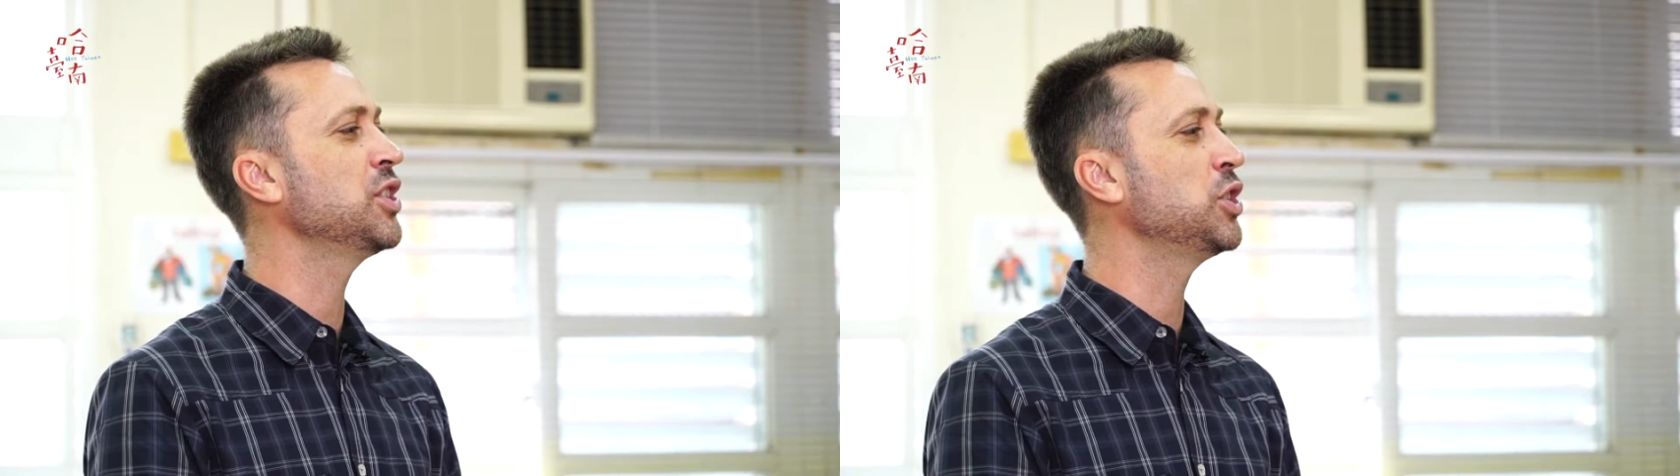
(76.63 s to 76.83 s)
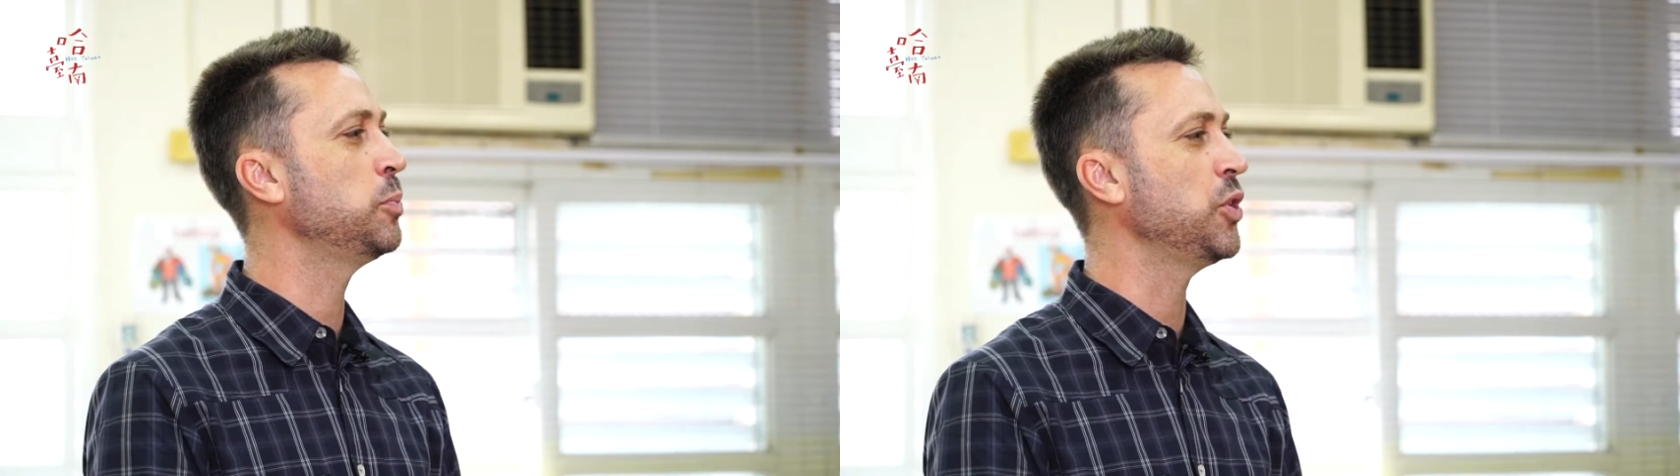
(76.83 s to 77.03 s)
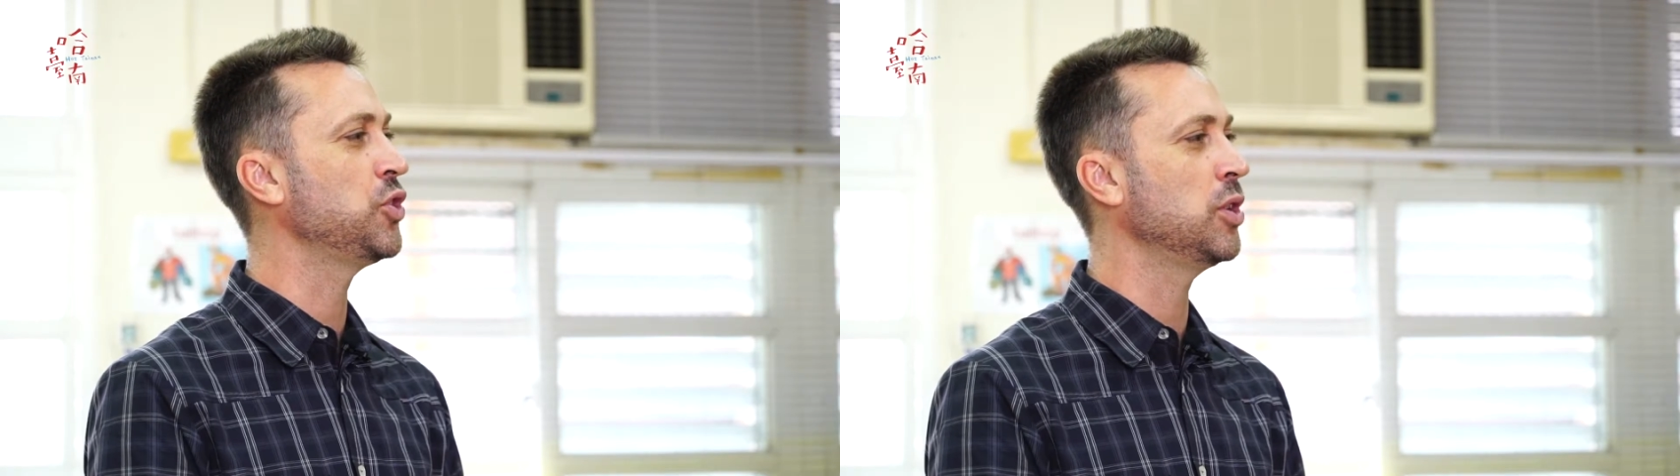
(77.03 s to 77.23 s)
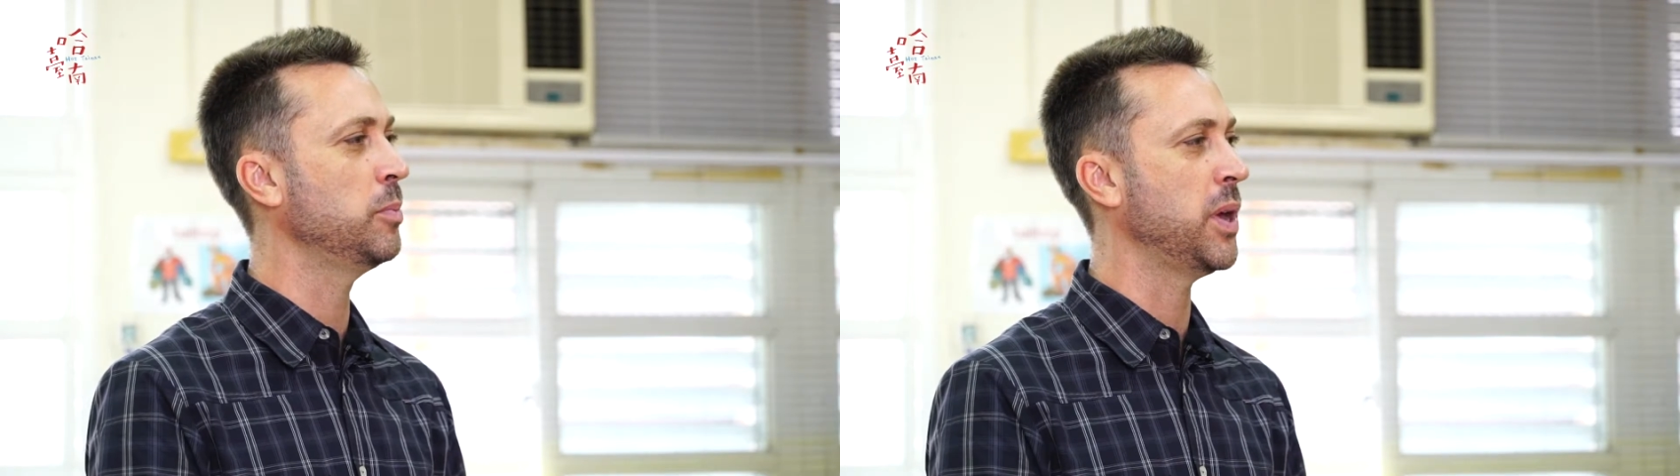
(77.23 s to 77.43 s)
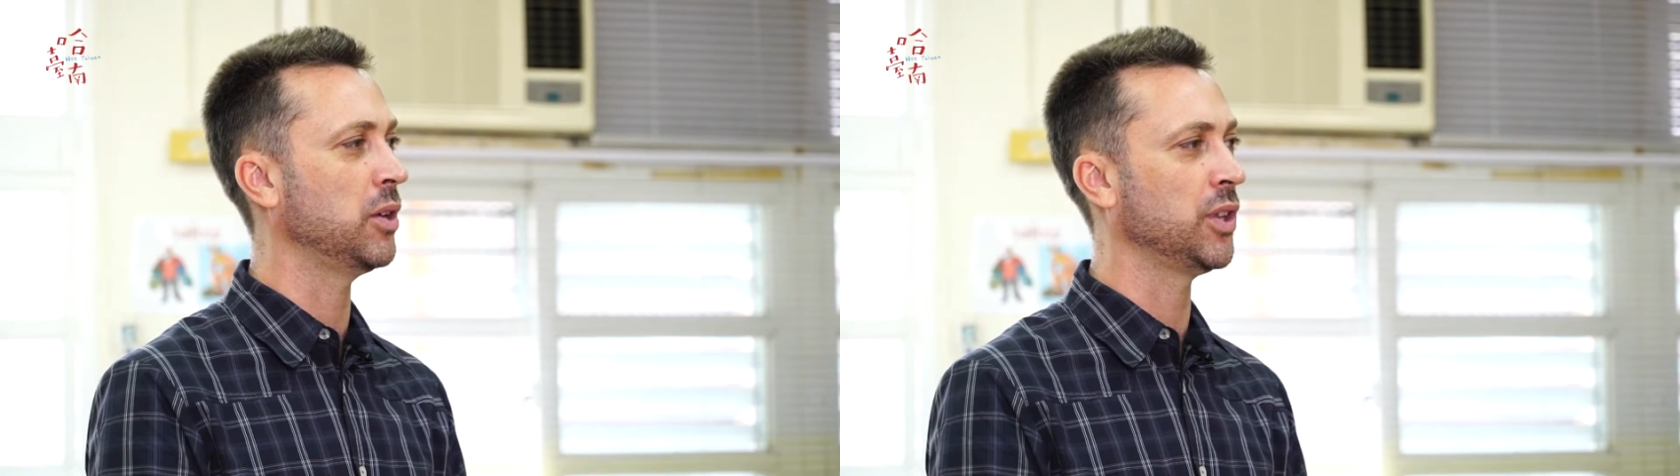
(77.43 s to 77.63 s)
is special
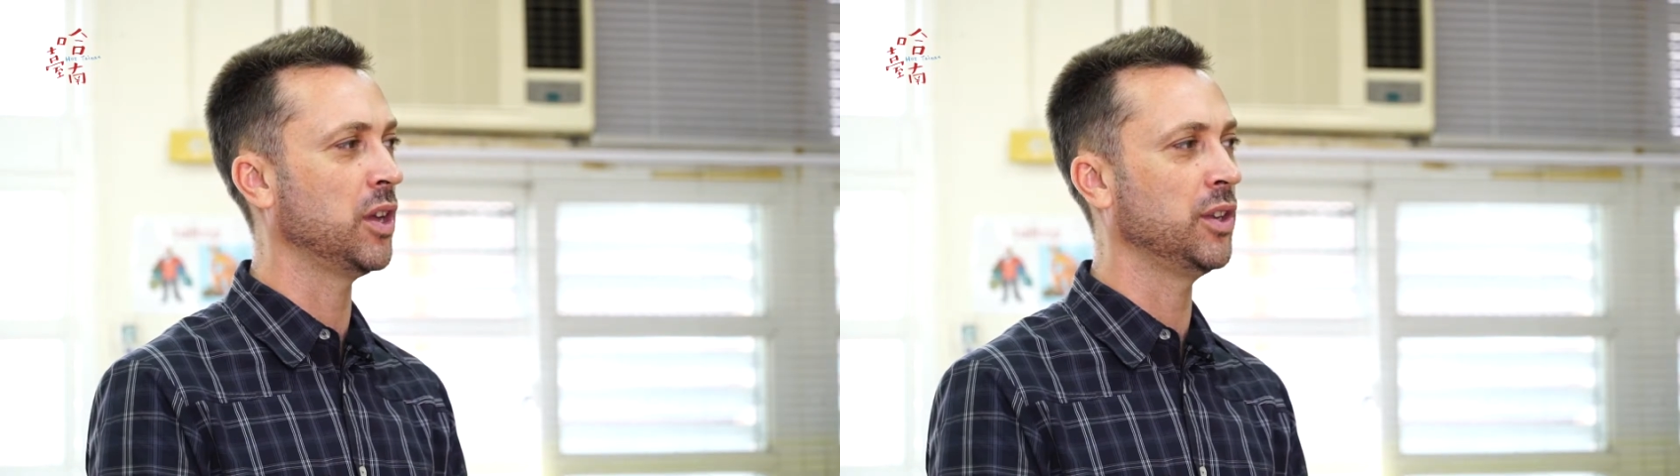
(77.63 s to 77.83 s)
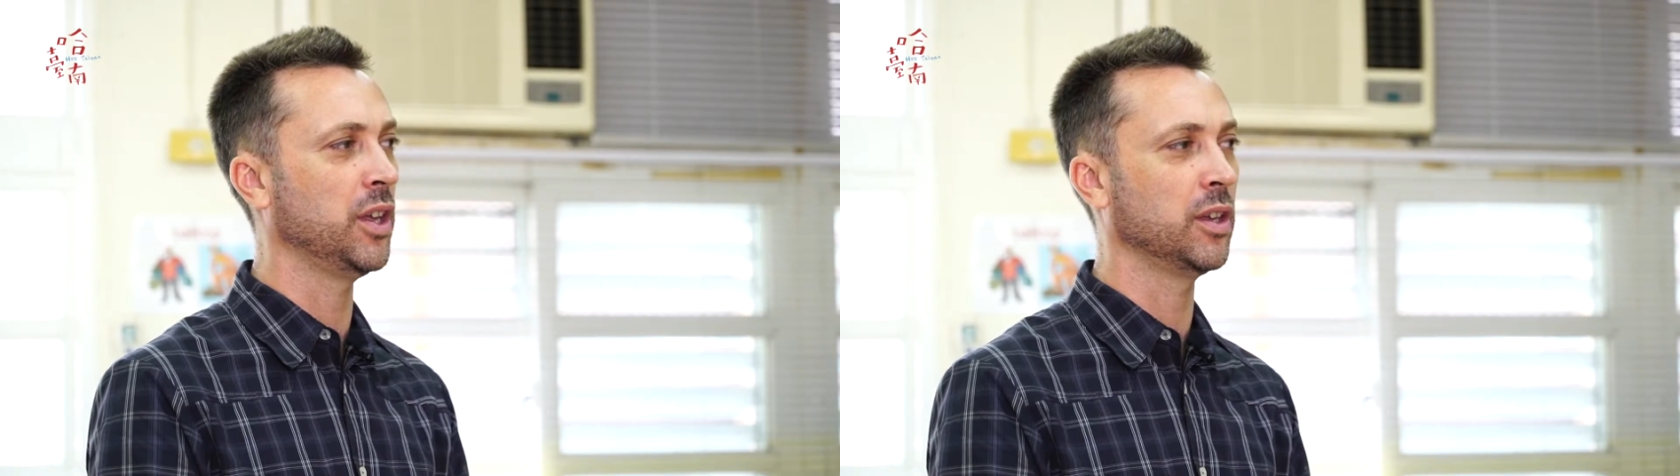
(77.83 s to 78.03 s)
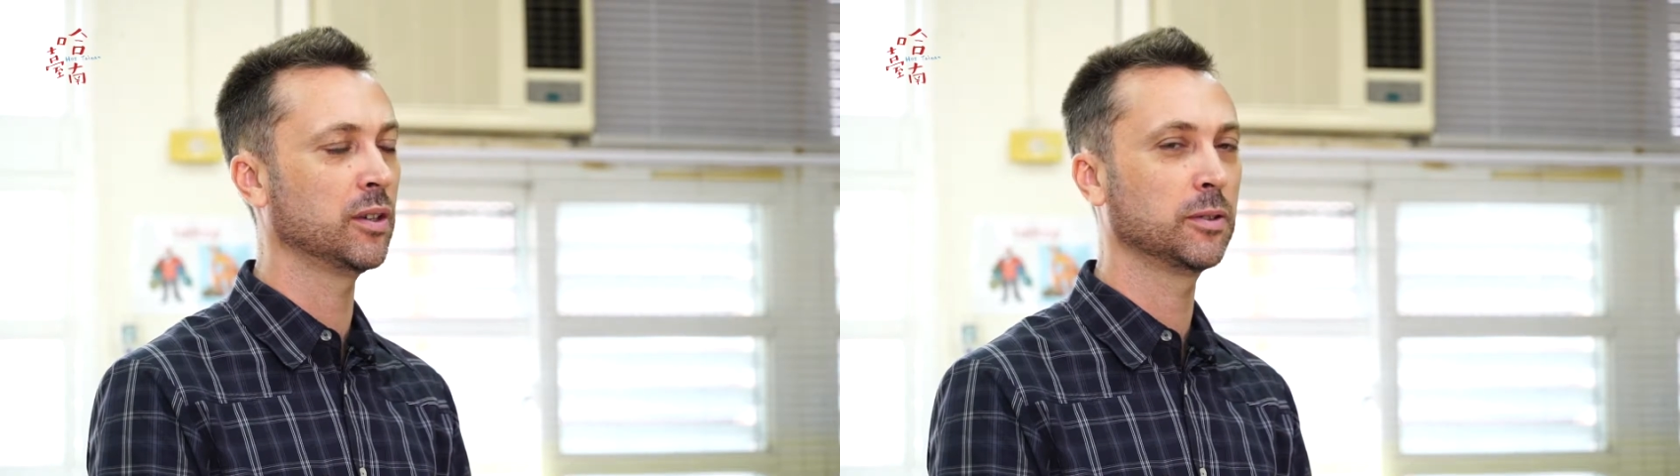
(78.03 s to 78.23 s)
about Anding?